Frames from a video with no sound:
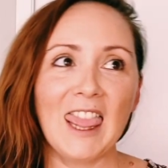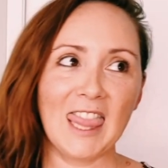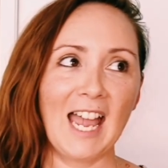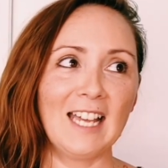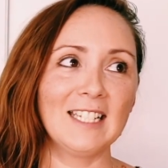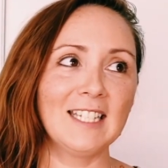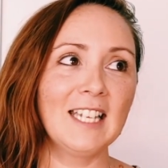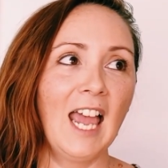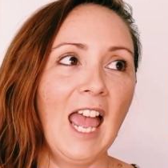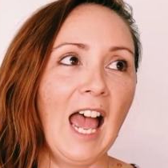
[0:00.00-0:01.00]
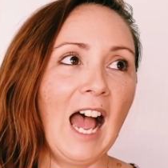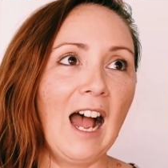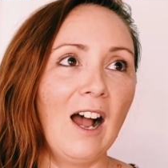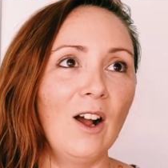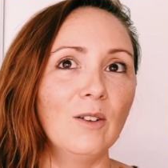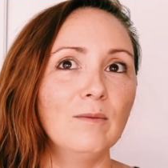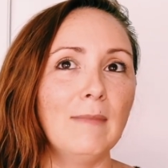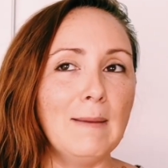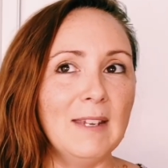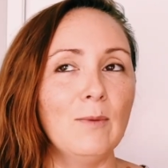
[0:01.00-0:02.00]
that
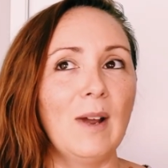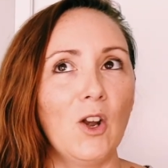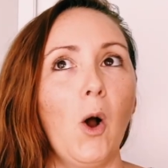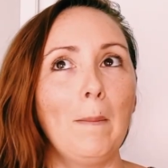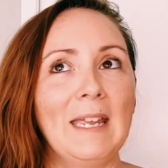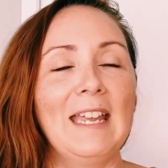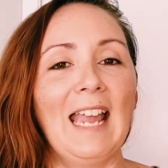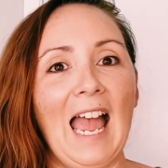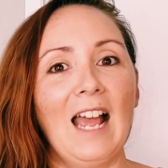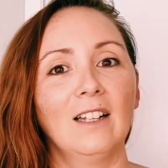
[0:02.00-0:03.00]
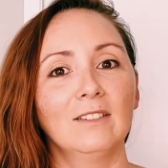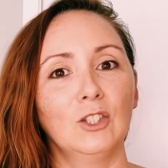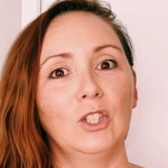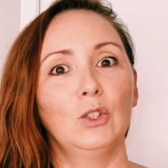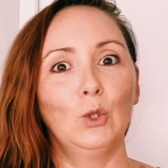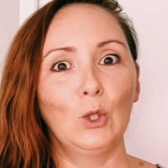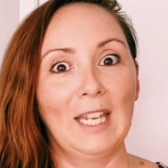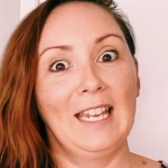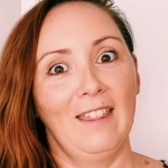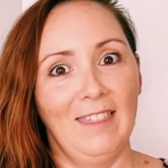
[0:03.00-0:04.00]
maybe we're not
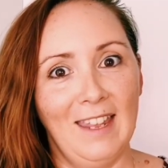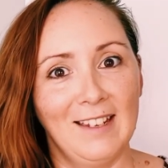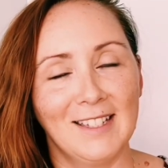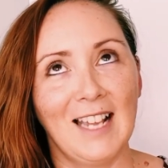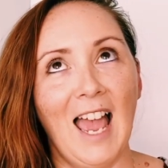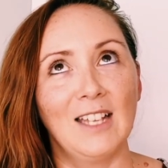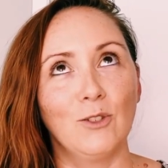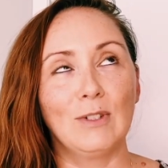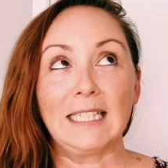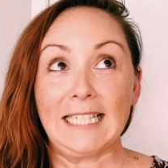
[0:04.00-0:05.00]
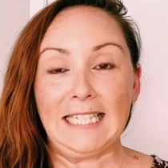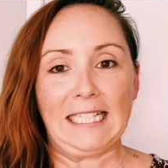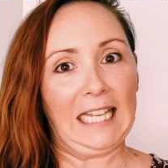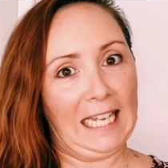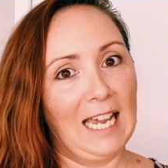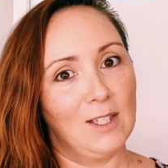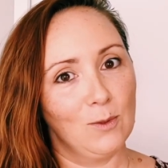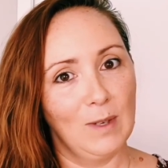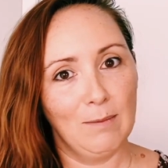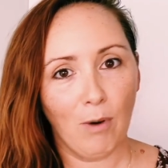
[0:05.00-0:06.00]
looking at things as realistically as
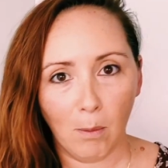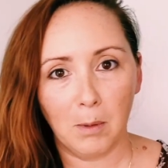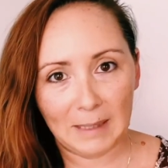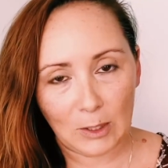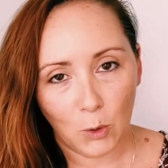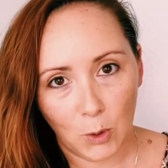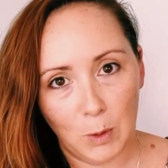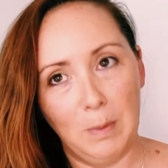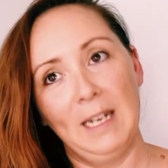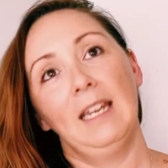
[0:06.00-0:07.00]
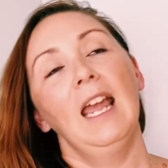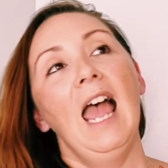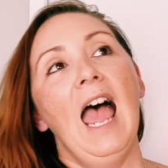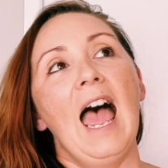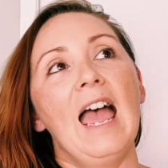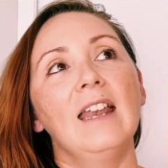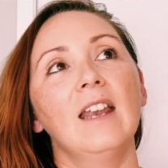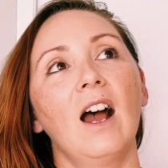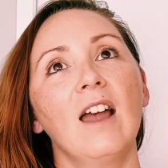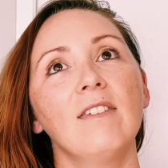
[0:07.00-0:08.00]
we probably could be. And
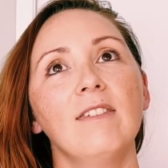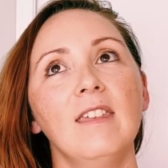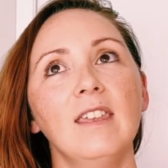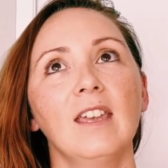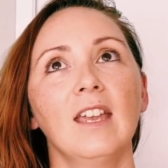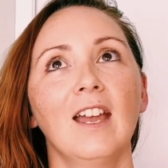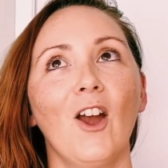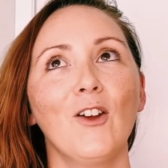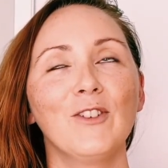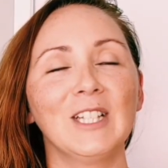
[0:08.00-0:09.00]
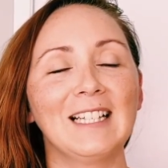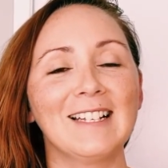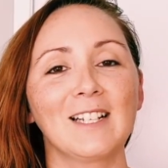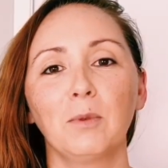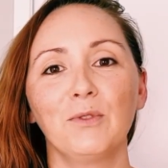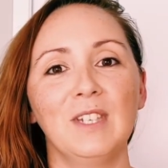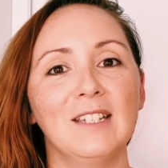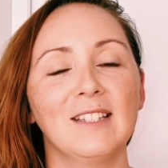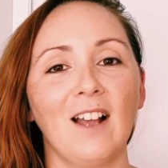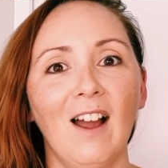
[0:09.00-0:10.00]
I think over the last couple of
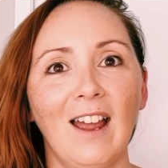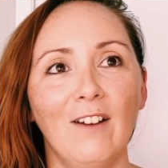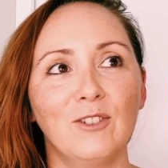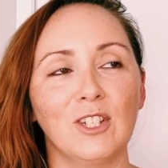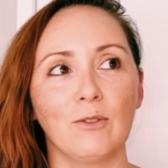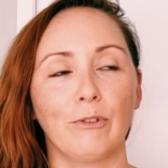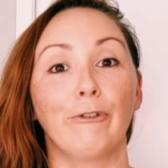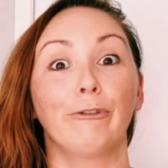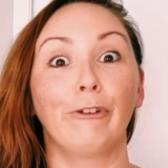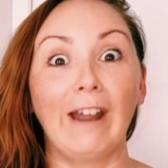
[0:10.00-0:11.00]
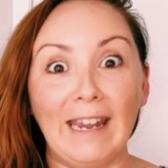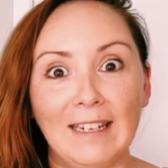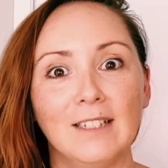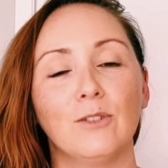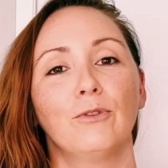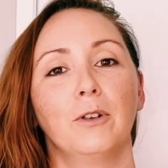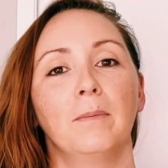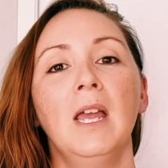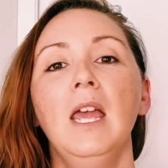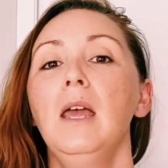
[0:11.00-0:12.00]
years, I have just refrained
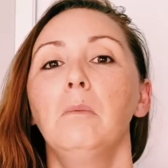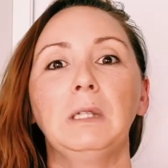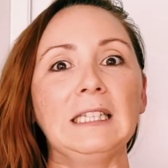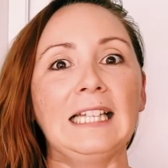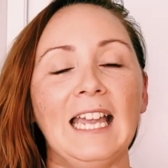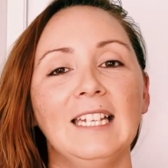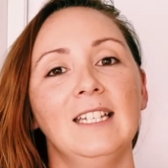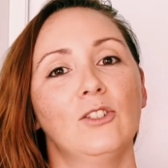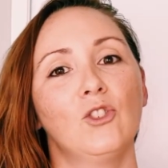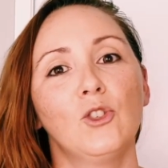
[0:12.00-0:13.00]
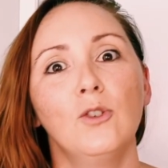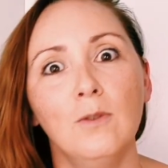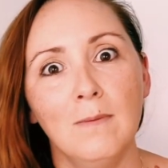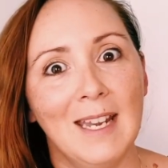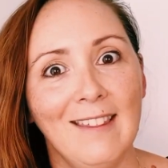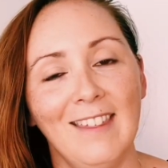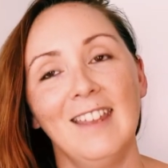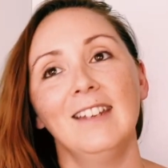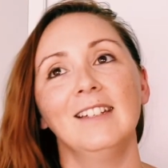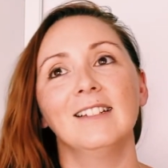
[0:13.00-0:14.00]
from planning too many
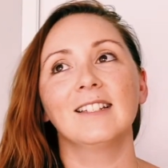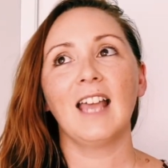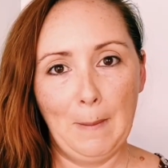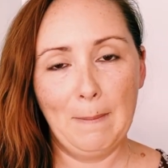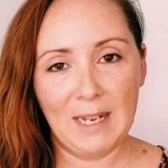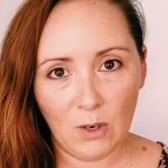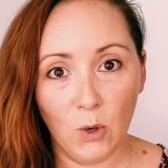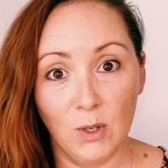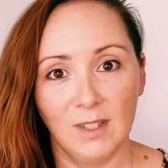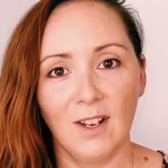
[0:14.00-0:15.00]
things because